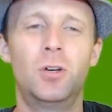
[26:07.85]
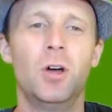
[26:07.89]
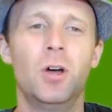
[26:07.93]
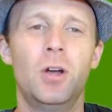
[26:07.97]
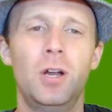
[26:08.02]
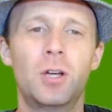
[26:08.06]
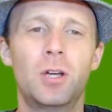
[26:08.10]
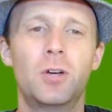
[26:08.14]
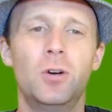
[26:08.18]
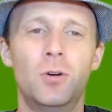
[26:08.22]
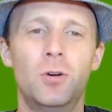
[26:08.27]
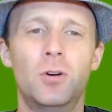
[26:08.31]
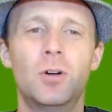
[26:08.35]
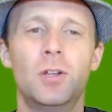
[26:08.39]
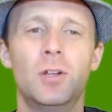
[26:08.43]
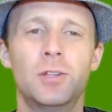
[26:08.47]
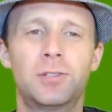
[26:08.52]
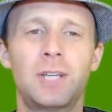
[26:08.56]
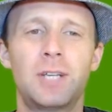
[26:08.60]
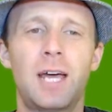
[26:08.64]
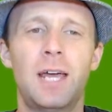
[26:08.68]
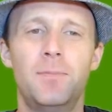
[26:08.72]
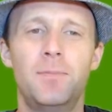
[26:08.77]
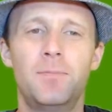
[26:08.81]
Go to
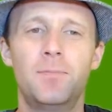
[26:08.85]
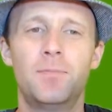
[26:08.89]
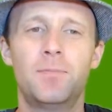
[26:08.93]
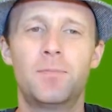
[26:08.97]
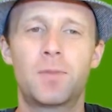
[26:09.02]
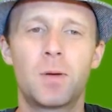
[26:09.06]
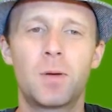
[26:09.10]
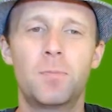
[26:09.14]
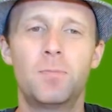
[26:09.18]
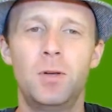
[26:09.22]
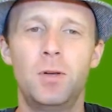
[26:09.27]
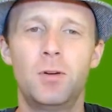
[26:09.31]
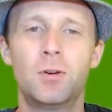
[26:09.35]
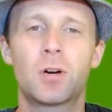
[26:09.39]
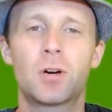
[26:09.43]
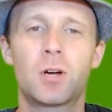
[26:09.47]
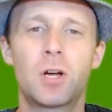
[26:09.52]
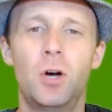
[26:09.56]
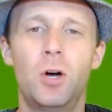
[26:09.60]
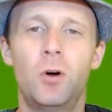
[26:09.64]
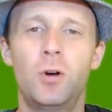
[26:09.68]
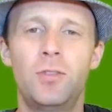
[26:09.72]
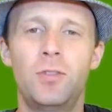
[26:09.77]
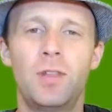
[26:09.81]
Google, type
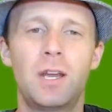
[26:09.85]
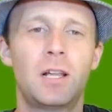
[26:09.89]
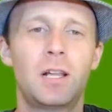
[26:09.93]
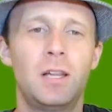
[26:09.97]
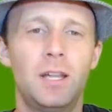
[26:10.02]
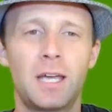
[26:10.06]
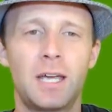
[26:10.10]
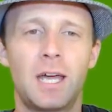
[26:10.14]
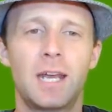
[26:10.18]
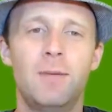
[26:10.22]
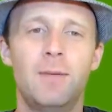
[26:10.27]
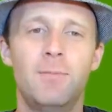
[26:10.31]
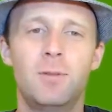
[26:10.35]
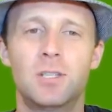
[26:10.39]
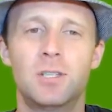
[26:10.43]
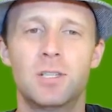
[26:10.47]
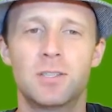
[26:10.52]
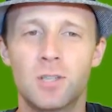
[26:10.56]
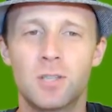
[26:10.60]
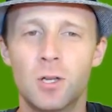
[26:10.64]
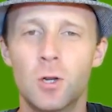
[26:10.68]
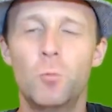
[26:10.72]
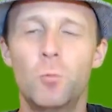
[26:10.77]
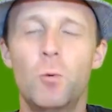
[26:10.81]
computer code, and then click on
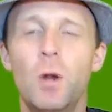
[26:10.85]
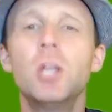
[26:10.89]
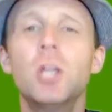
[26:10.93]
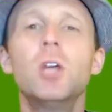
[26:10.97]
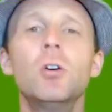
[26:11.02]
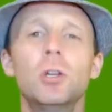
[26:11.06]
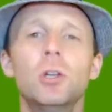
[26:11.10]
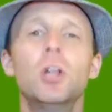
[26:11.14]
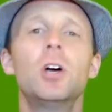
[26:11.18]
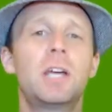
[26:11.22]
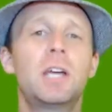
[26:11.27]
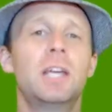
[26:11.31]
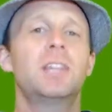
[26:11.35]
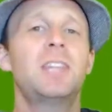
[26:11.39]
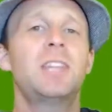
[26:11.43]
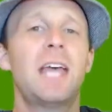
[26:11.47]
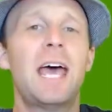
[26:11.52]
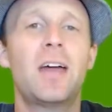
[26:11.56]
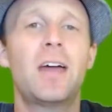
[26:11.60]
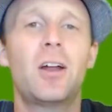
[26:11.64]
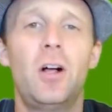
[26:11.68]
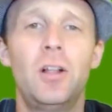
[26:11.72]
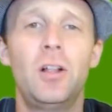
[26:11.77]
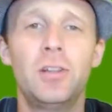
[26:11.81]
images. When you look at
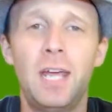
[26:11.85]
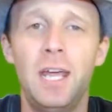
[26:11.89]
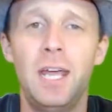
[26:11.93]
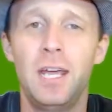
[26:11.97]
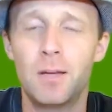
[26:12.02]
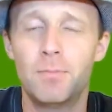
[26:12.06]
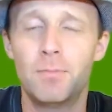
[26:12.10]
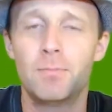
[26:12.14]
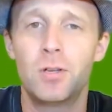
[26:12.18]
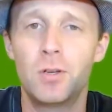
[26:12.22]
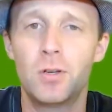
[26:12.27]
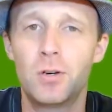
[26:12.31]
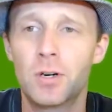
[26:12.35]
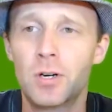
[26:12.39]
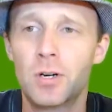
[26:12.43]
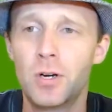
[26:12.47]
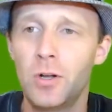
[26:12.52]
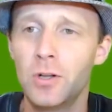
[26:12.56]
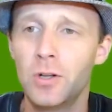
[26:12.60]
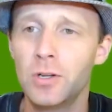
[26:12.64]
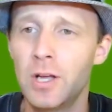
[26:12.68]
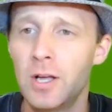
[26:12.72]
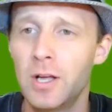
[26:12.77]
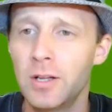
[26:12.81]
that all day, computer
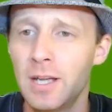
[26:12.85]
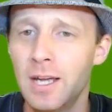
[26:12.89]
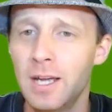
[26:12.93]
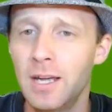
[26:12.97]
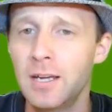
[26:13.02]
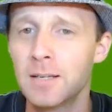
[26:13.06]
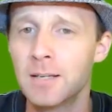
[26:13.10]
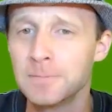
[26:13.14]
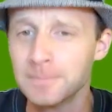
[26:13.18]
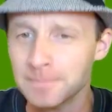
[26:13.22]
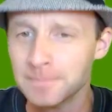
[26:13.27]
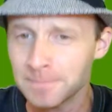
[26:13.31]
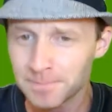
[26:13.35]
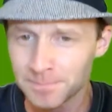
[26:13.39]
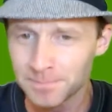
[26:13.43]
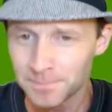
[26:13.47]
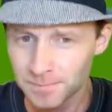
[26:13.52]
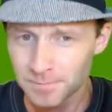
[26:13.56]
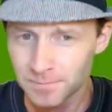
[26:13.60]
code all day,